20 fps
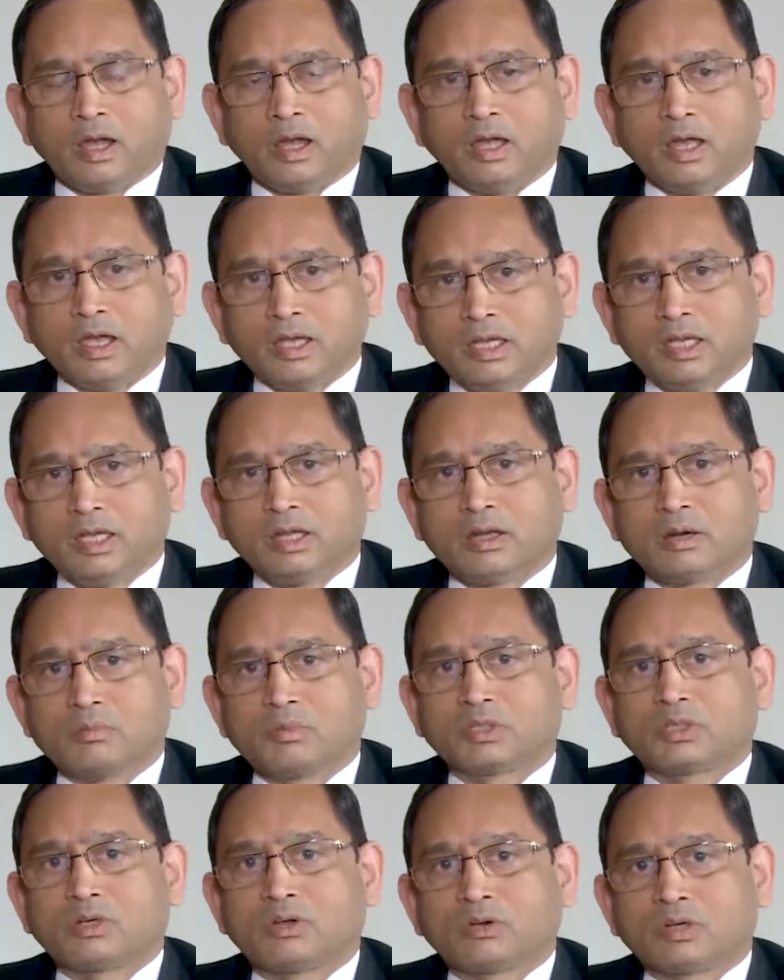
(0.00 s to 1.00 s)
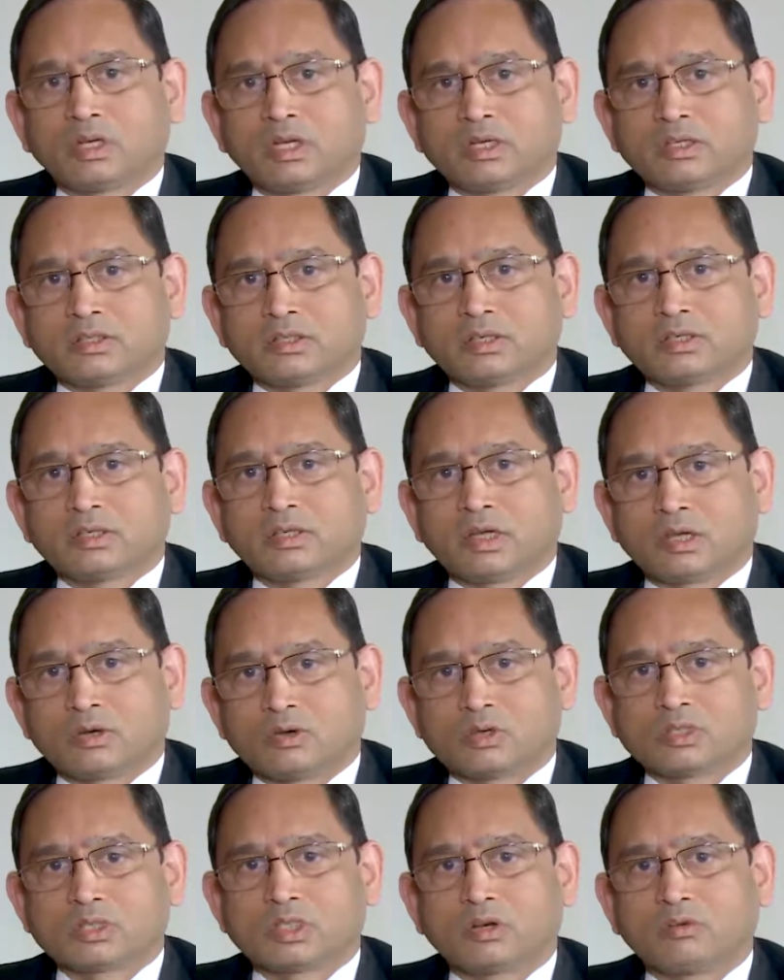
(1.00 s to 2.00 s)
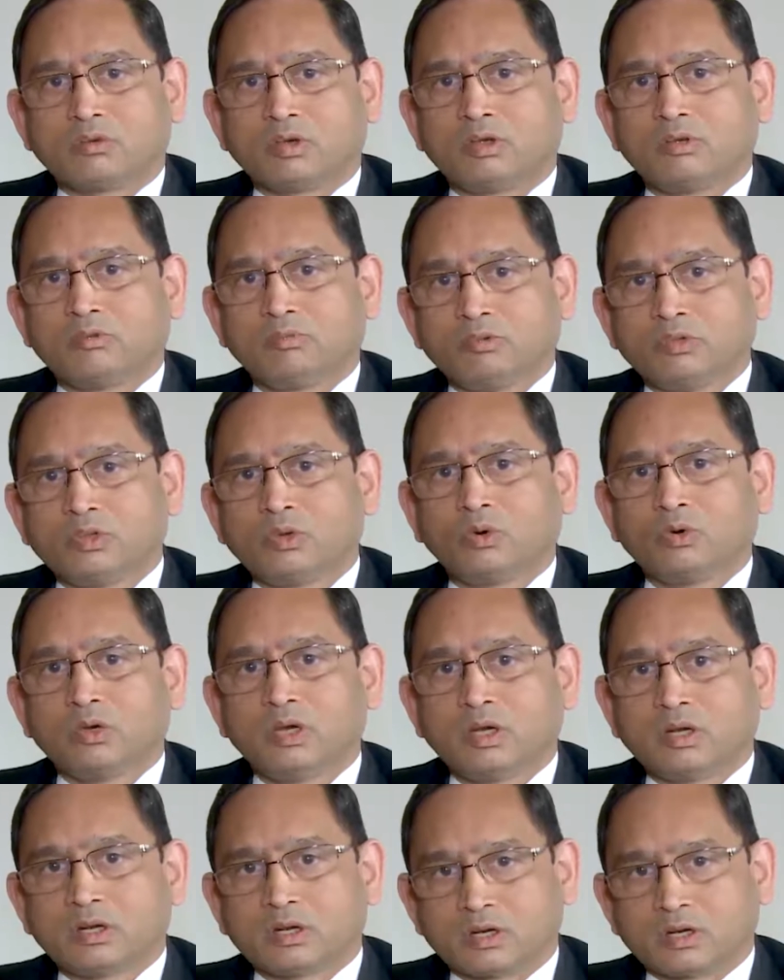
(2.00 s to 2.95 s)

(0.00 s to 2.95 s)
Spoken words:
Any commercial organization cannot survive without the